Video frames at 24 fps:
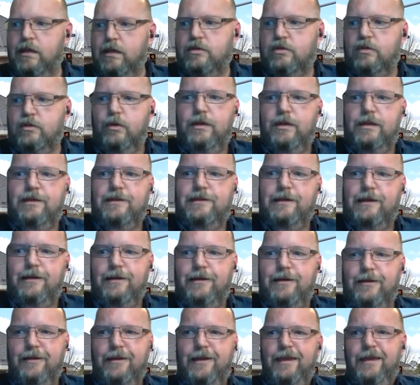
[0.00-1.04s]
So
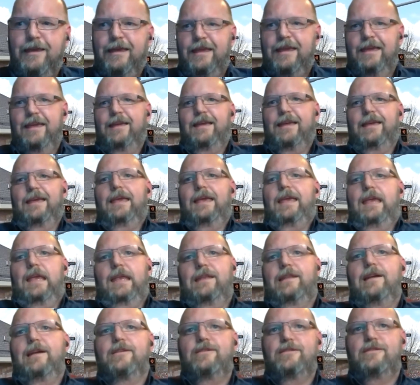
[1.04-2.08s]

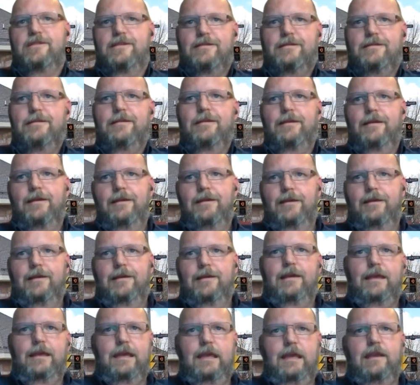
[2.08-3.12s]
it does
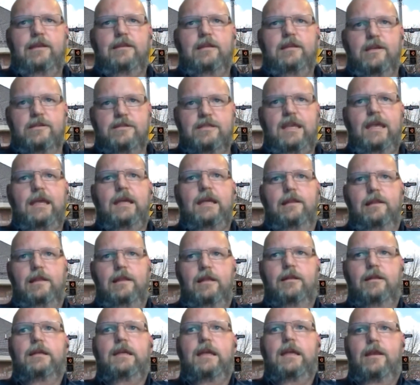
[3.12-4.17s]
take a
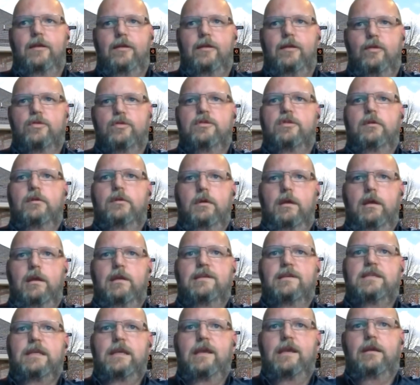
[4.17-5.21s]
little getting used to it
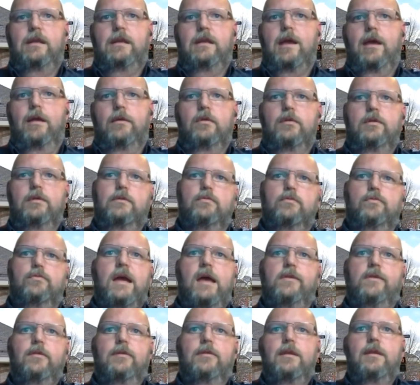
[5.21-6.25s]
and seeing that,
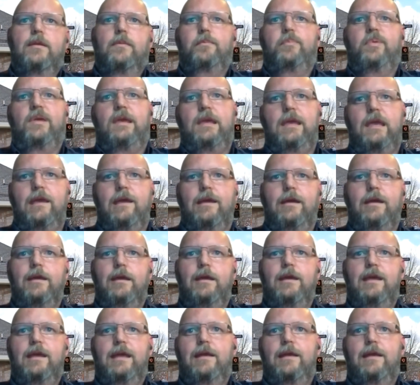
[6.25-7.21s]
rather than being